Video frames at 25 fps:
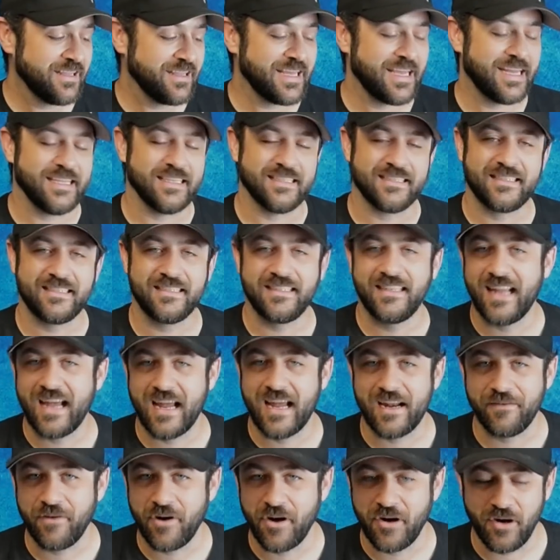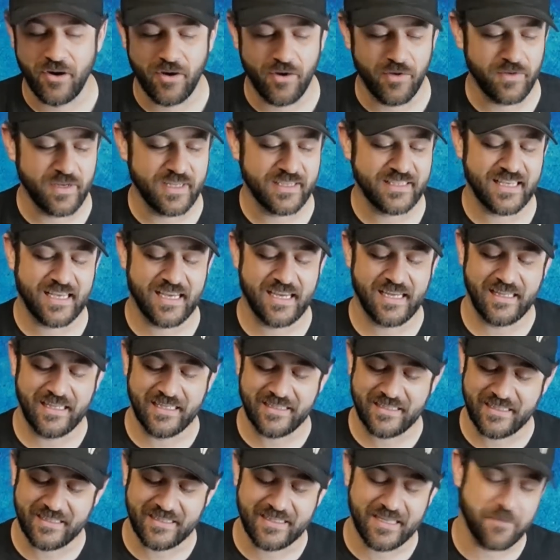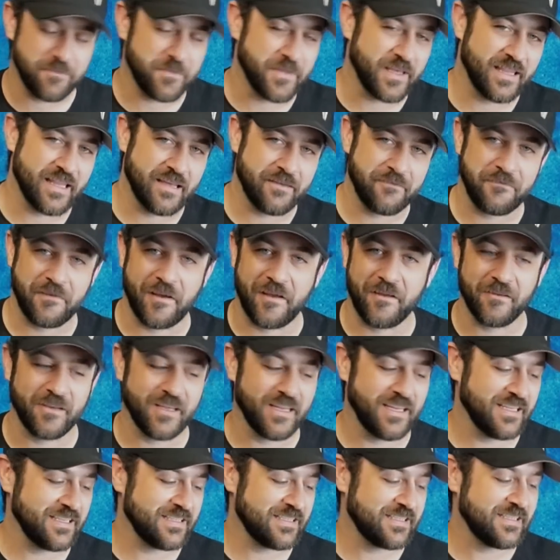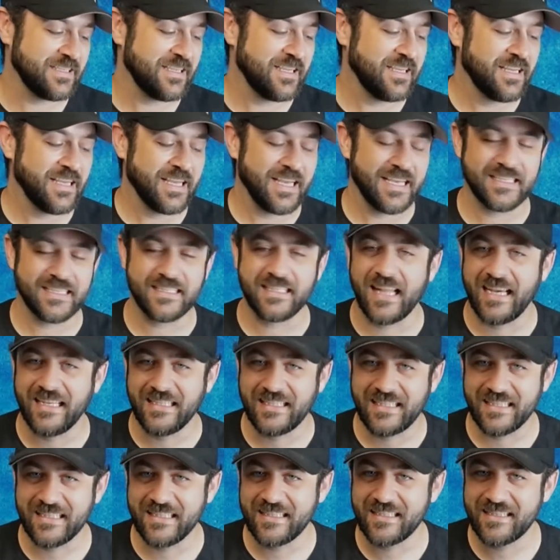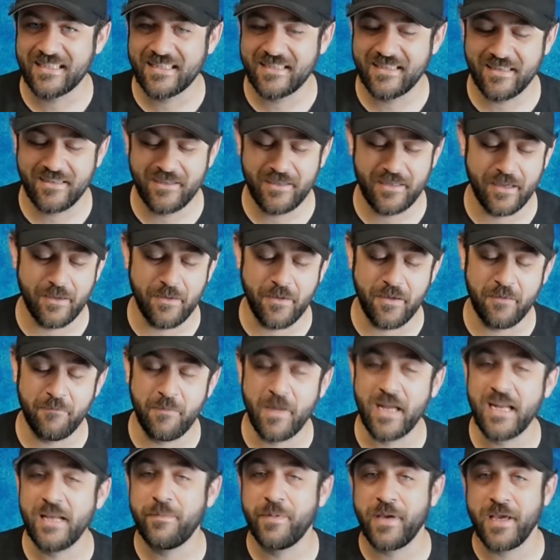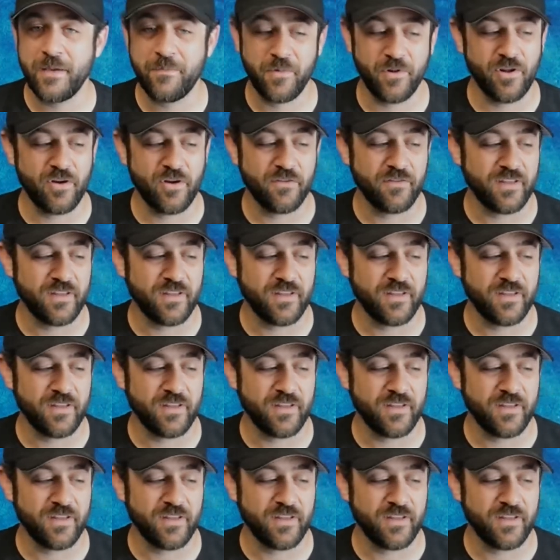That is not of our own design. This is something that Falcon has licensed to many people